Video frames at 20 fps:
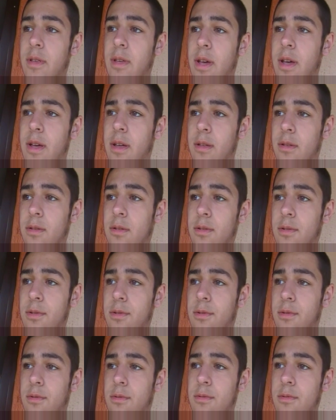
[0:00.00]
Yeah,
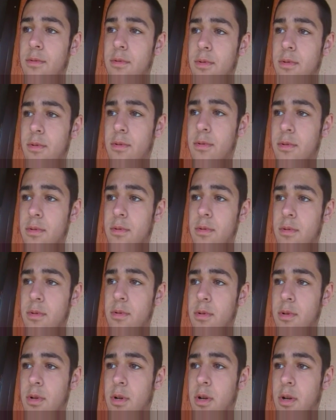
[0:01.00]
so
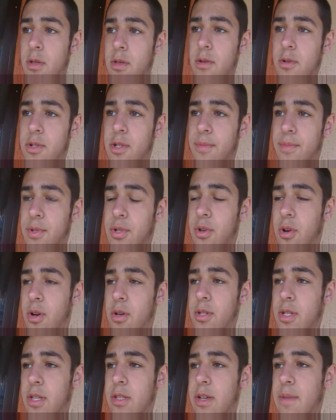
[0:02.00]
there's some
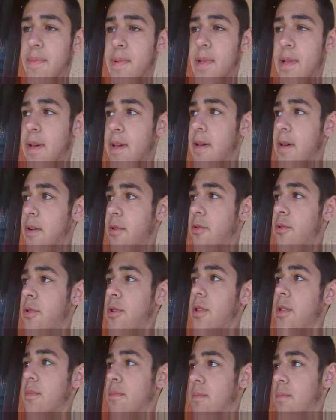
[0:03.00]
songs that they play
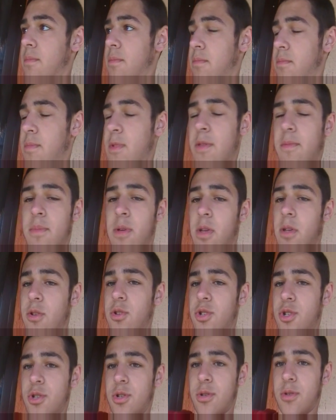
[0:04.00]
out on the
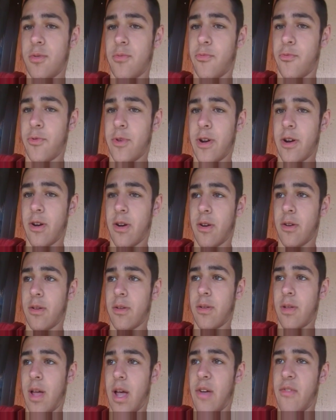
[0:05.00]
beach
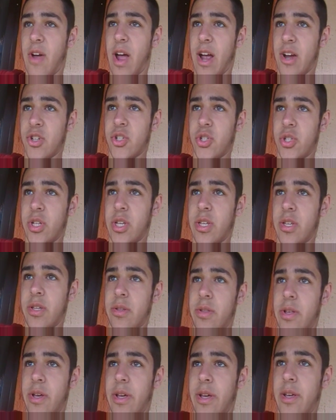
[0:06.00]
where I've
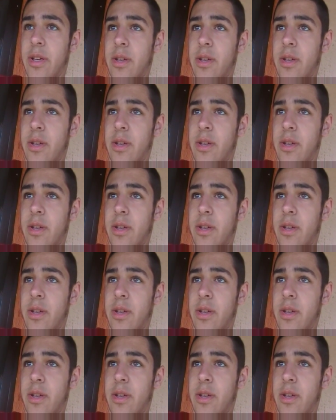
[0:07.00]
actually